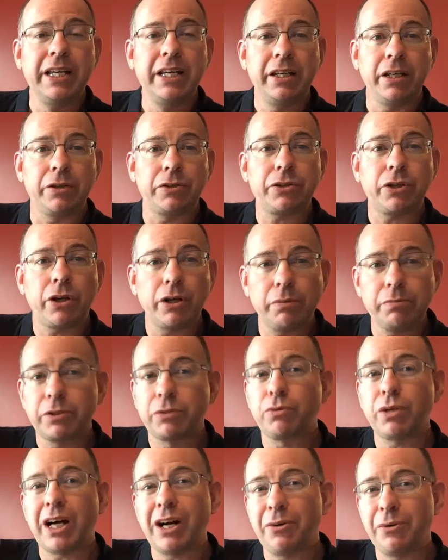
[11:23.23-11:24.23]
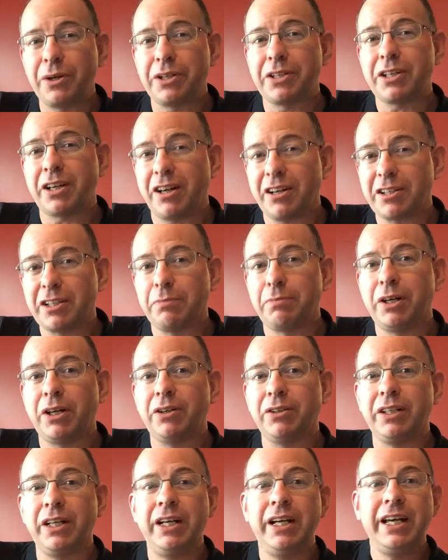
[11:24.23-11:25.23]
in terms of how we talked
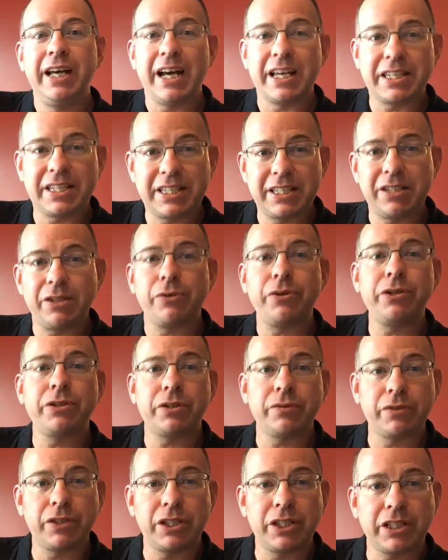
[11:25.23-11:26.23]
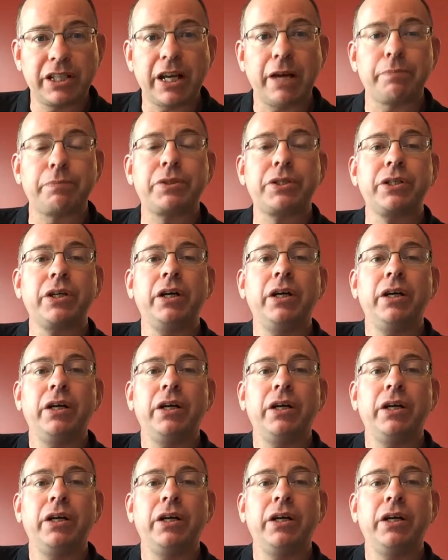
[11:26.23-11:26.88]
about a series of steps,